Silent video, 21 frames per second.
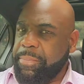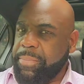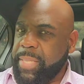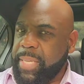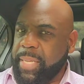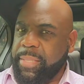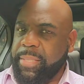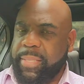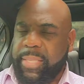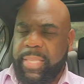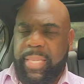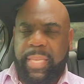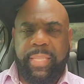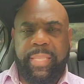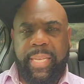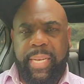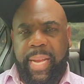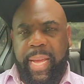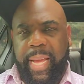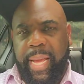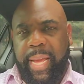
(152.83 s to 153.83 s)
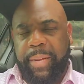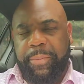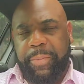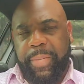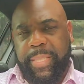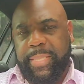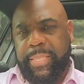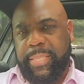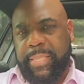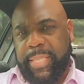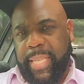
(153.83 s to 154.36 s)
The other thing that I had
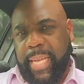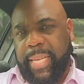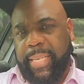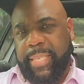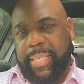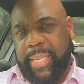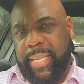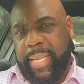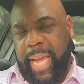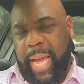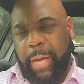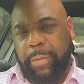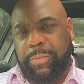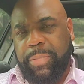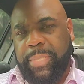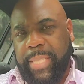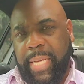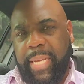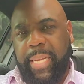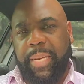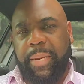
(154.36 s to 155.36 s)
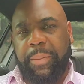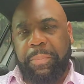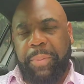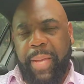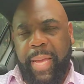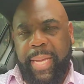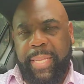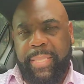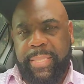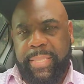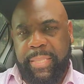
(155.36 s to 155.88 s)
is that the outside of the
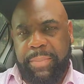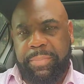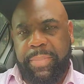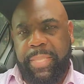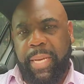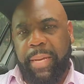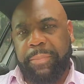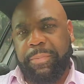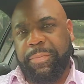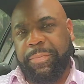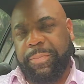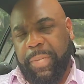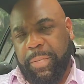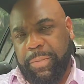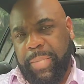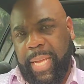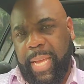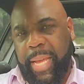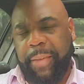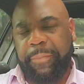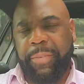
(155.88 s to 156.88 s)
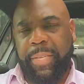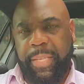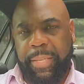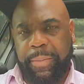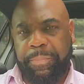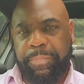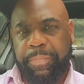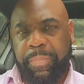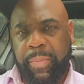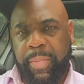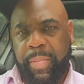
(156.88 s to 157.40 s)
pad sometimes felt heavy.
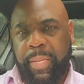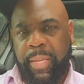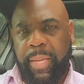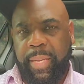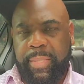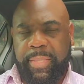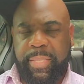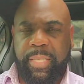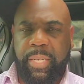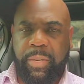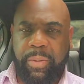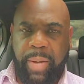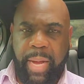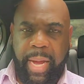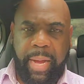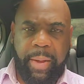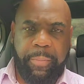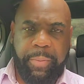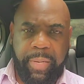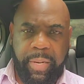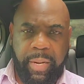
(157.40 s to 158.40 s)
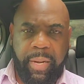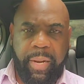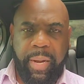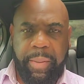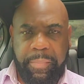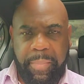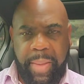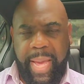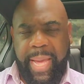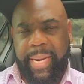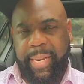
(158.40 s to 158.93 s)
And so I would
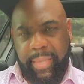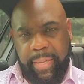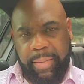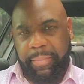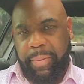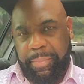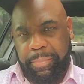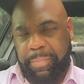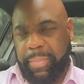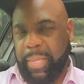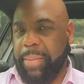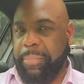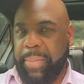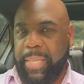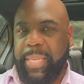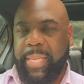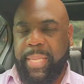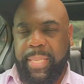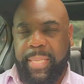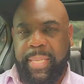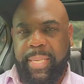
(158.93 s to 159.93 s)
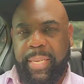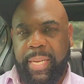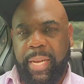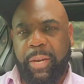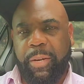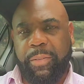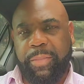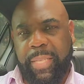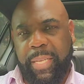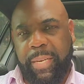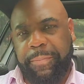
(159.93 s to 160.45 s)
immediately
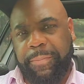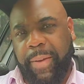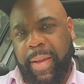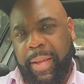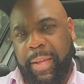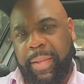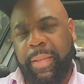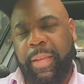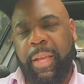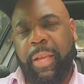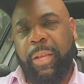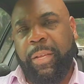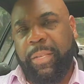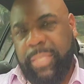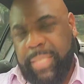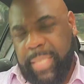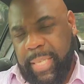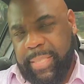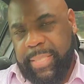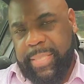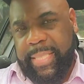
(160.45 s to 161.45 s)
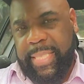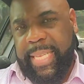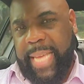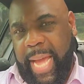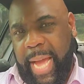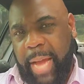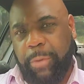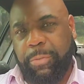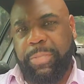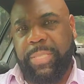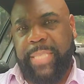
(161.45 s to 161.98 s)
know that if I touched the
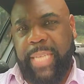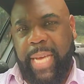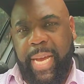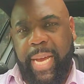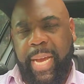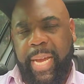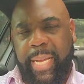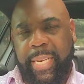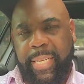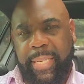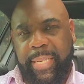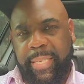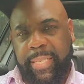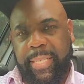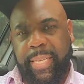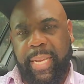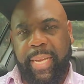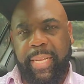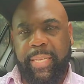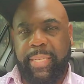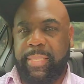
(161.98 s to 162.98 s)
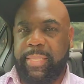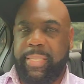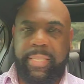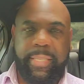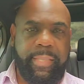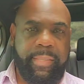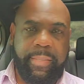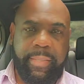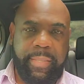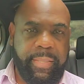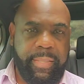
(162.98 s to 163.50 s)
outside and kind of
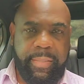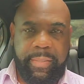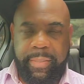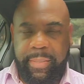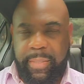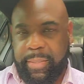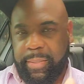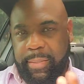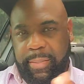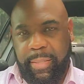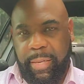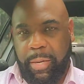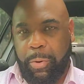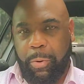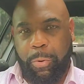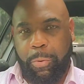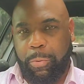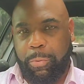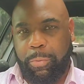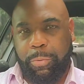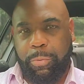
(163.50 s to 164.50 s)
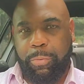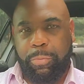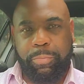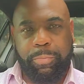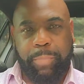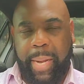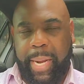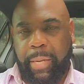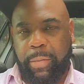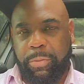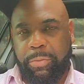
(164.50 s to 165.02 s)
did the old
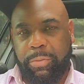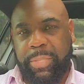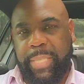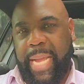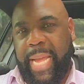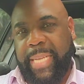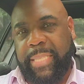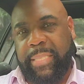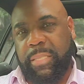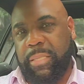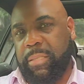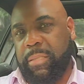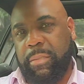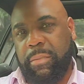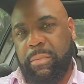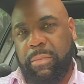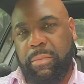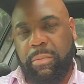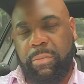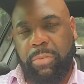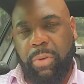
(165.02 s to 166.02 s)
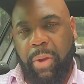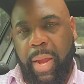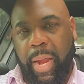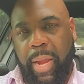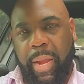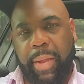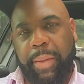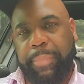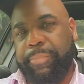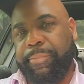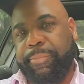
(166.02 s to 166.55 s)
Michael Jackson
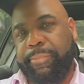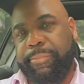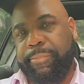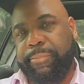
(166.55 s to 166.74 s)
grab,